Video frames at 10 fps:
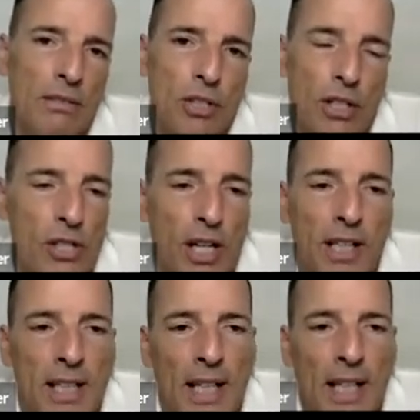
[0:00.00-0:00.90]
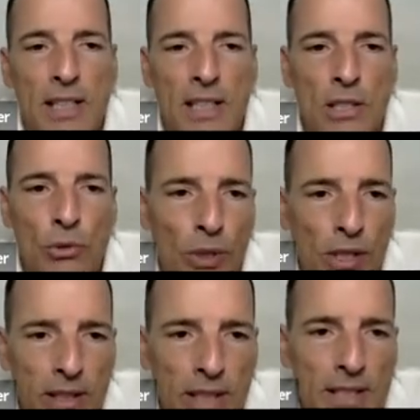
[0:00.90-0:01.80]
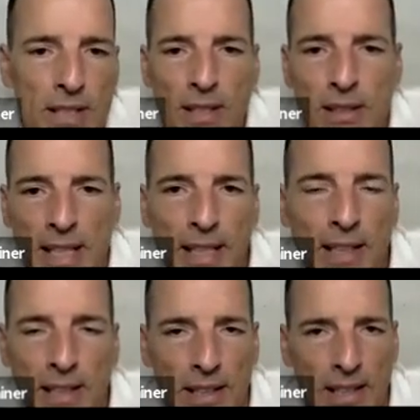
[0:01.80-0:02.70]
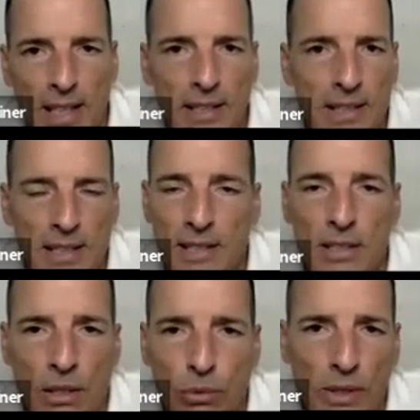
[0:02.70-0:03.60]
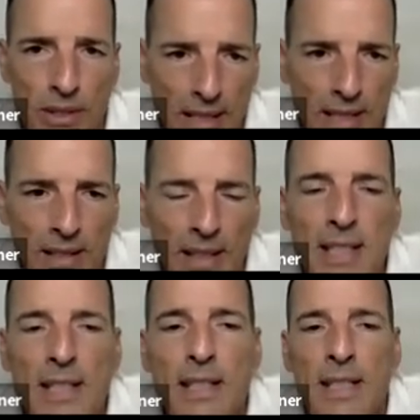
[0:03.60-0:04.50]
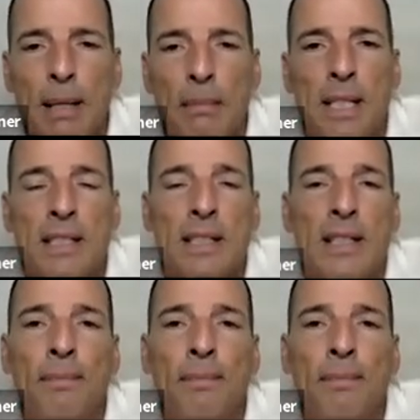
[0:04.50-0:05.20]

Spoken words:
Chart analysis is worthless. Technical analysis is not worth anything. It's the same as